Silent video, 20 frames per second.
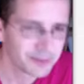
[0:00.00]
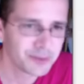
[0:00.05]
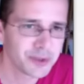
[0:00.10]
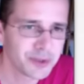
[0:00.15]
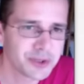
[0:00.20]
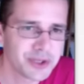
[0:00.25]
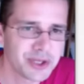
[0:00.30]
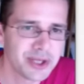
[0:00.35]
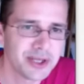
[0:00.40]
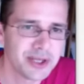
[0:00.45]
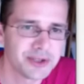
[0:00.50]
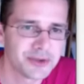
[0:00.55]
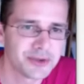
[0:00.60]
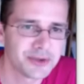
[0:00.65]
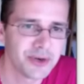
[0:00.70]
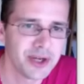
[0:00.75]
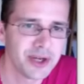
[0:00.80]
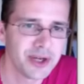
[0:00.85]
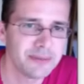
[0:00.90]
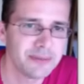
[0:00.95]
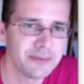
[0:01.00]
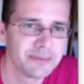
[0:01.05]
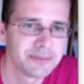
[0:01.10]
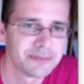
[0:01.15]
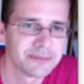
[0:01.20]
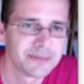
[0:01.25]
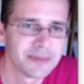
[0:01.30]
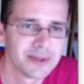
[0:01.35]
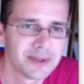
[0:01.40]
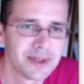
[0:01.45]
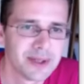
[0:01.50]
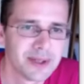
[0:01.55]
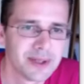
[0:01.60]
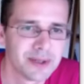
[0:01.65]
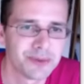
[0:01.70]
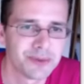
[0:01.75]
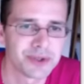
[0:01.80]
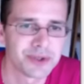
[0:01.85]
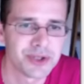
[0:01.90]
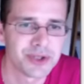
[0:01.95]
Rook d3,
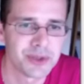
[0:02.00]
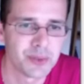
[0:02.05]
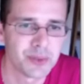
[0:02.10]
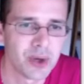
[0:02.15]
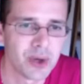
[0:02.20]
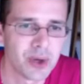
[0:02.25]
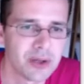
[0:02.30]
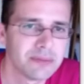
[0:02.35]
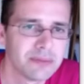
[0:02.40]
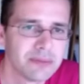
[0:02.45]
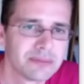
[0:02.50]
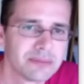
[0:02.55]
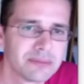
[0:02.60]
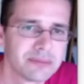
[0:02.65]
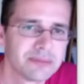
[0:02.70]
Rook c1.